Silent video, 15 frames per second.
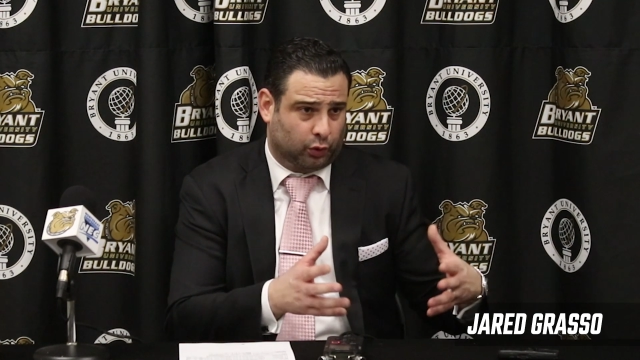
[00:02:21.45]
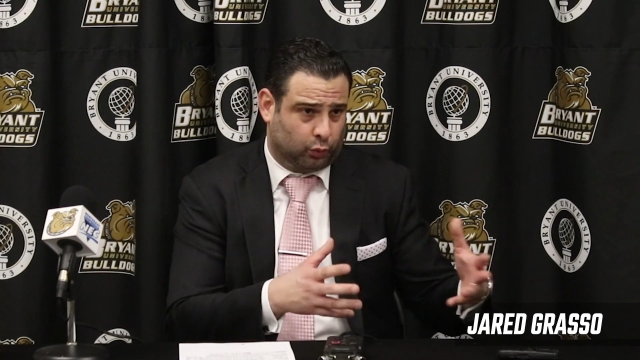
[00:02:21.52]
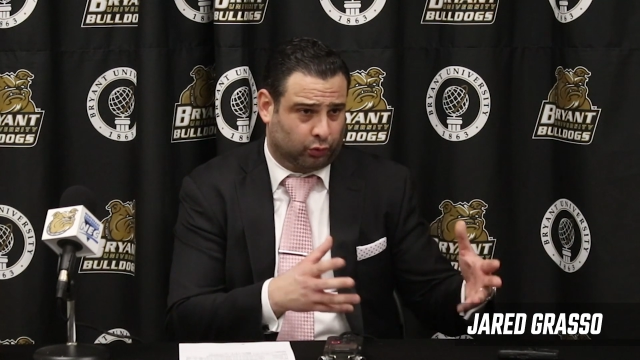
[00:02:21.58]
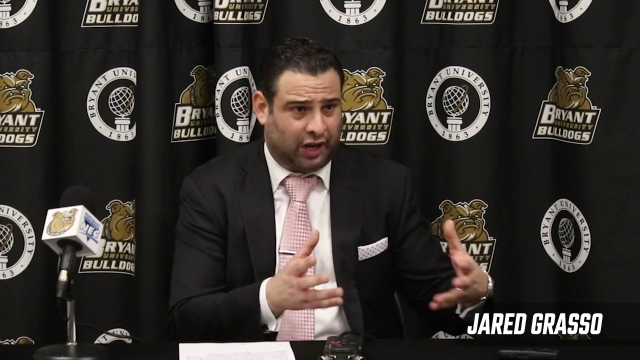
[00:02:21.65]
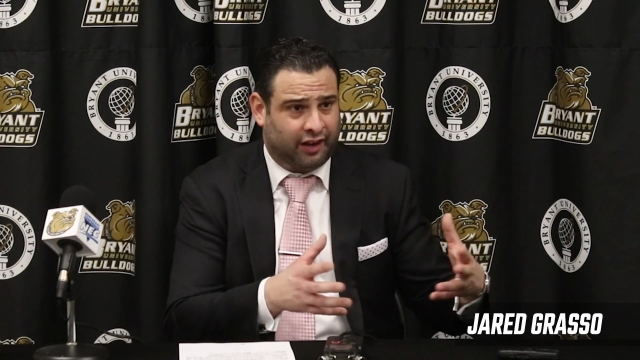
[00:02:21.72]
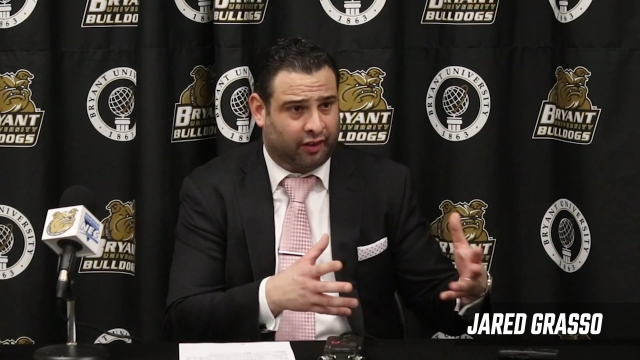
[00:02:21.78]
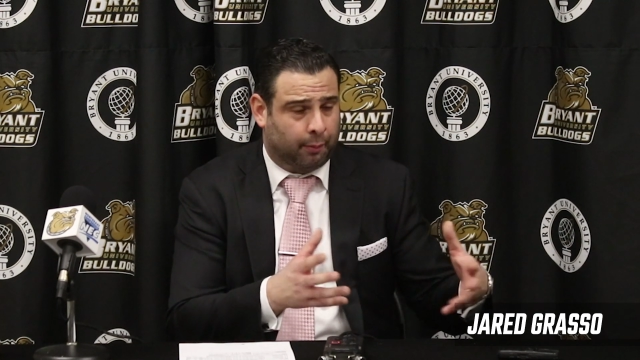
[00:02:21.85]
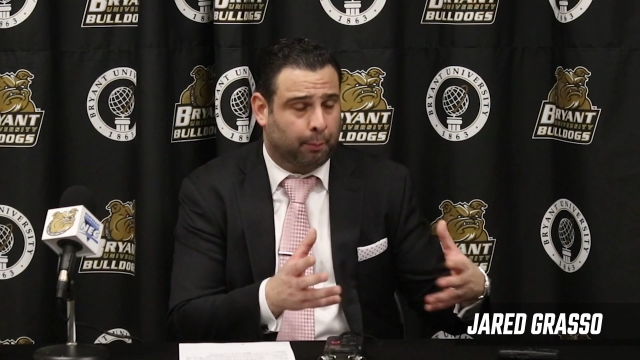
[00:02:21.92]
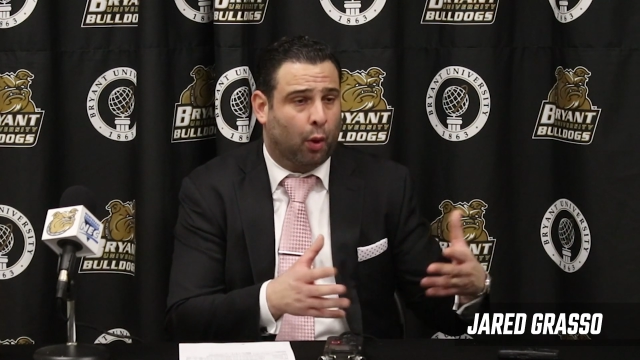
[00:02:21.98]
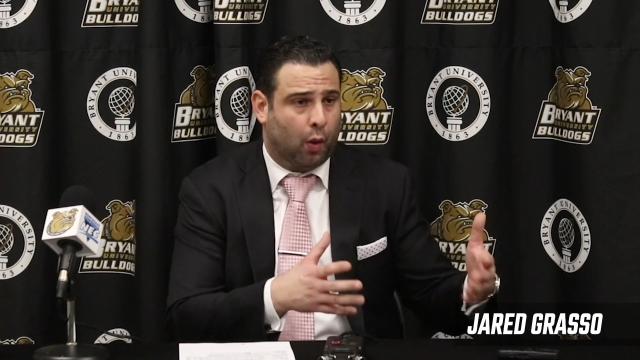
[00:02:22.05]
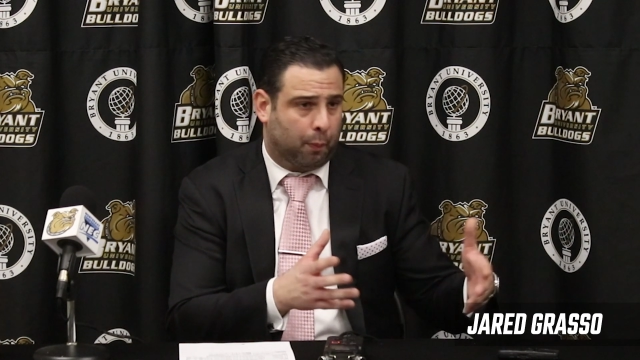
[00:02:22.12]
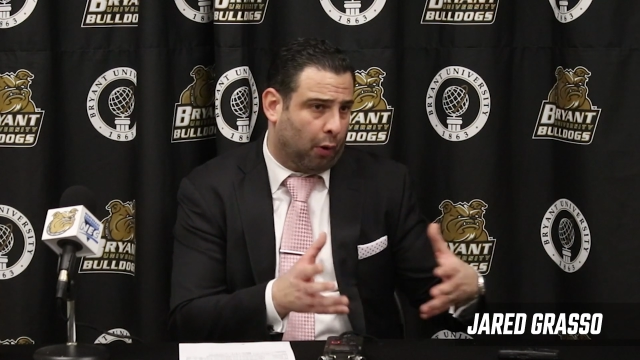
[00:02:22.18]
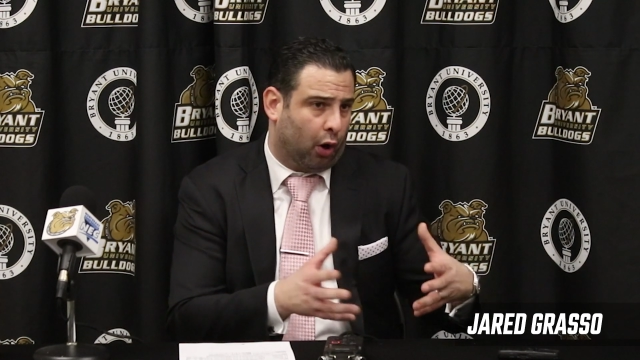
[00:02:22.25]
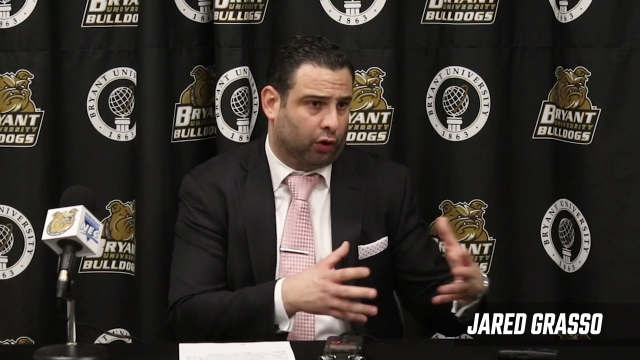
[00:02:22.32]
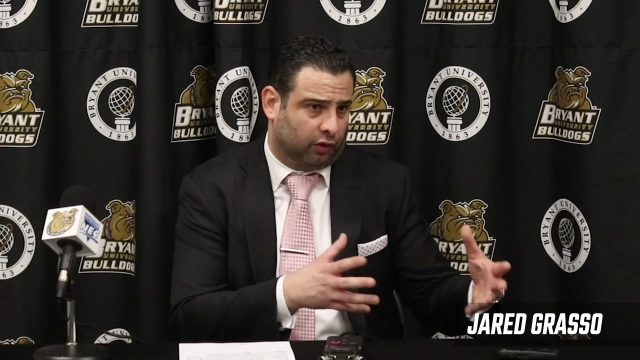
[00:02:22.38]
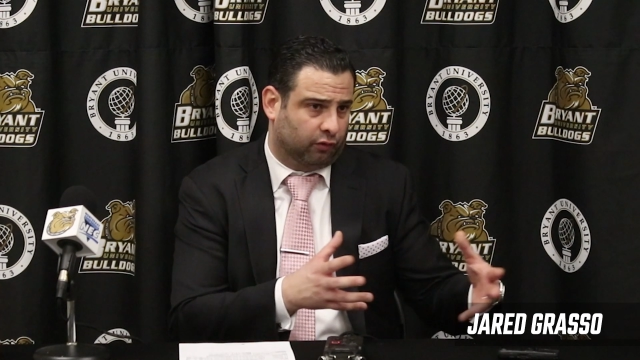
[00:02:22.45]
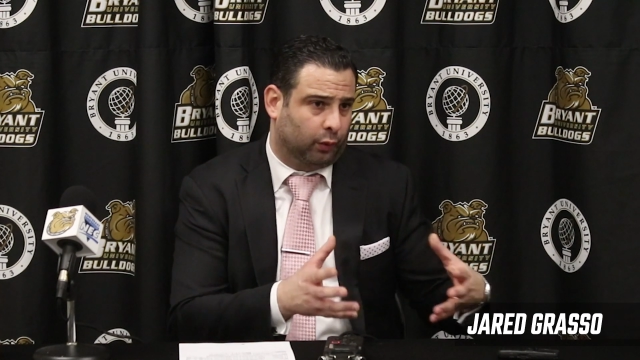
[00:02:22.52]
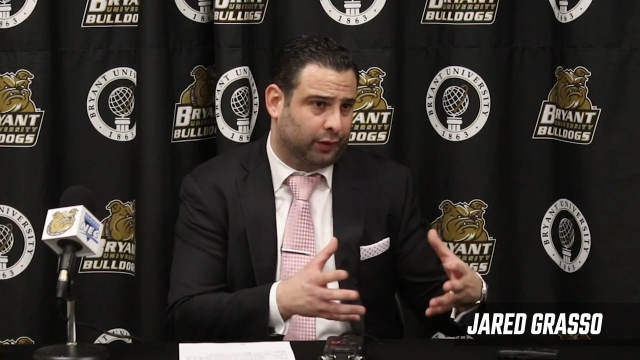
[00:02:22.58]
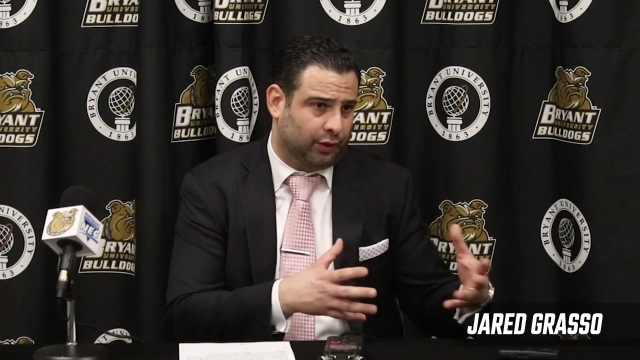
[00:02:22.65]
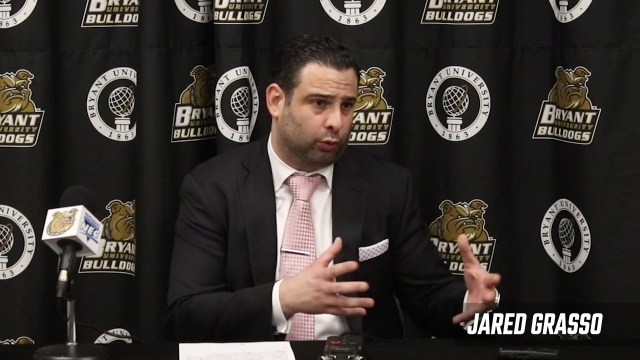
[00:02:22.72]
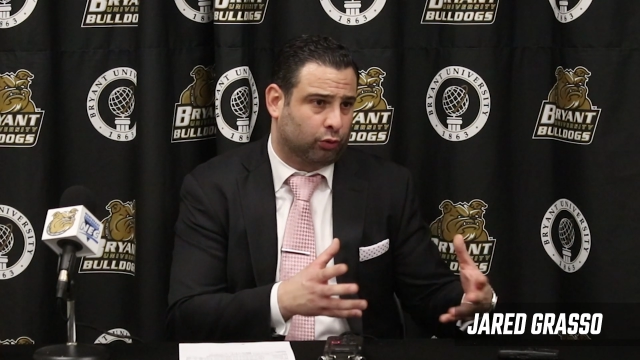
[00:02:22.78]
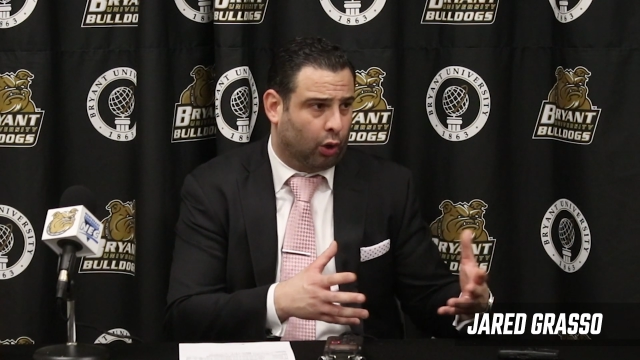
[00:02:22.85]
which was kind of the ballpark of
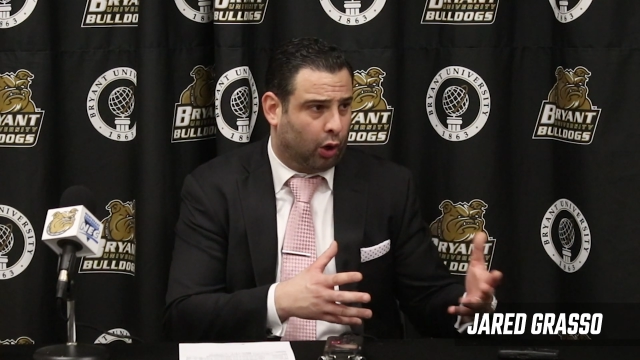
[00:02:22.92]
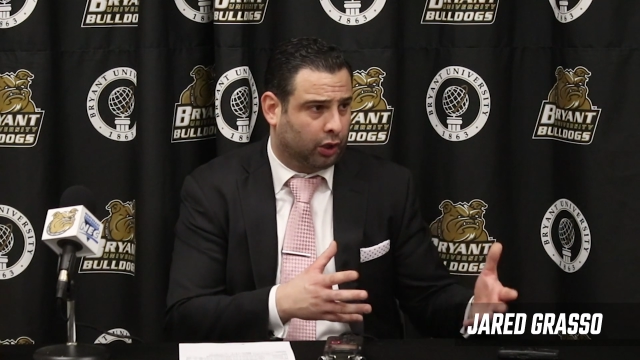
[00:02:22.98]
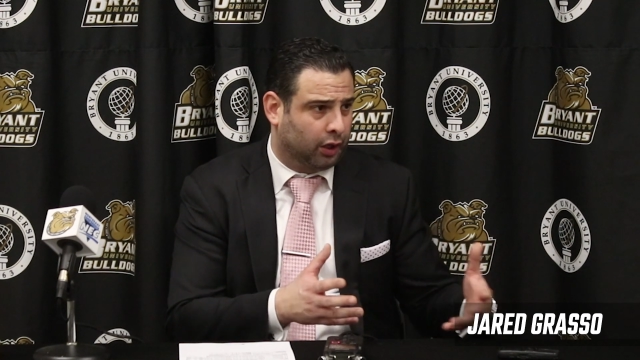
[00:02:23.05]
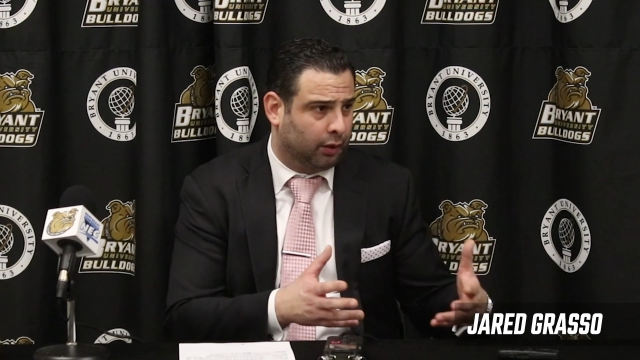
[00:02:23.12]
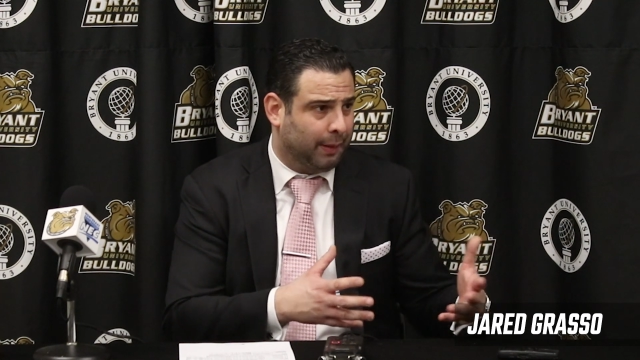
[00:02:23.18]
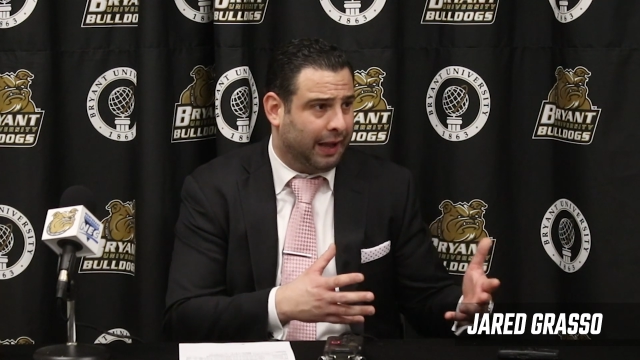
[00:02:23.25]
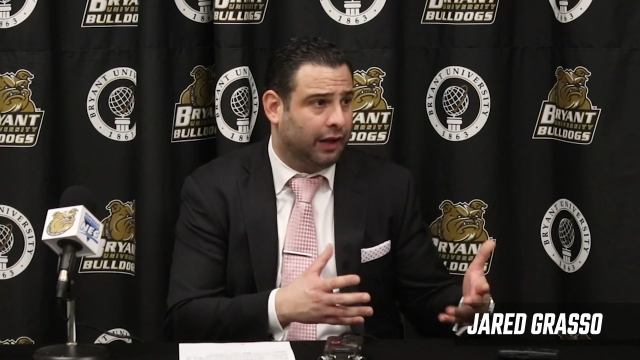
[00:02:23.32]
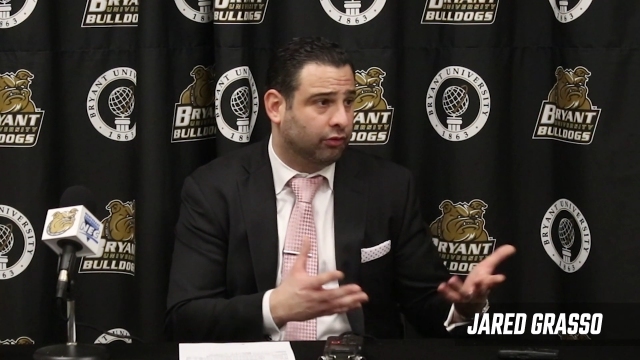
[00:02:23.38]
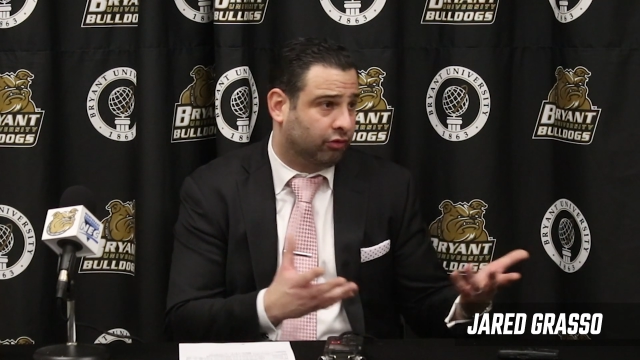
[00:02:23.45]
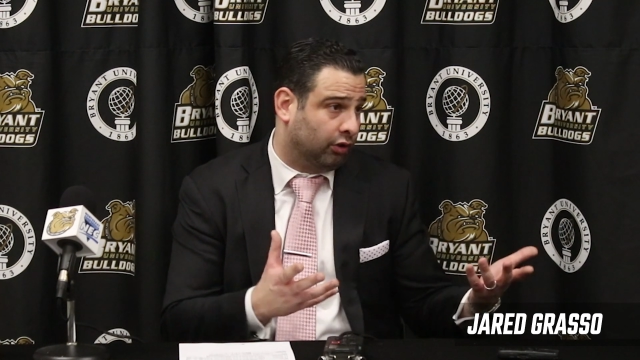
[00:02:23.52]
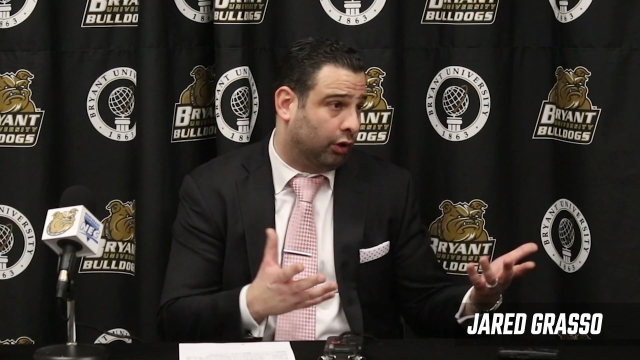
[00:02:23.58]
what they were talking about.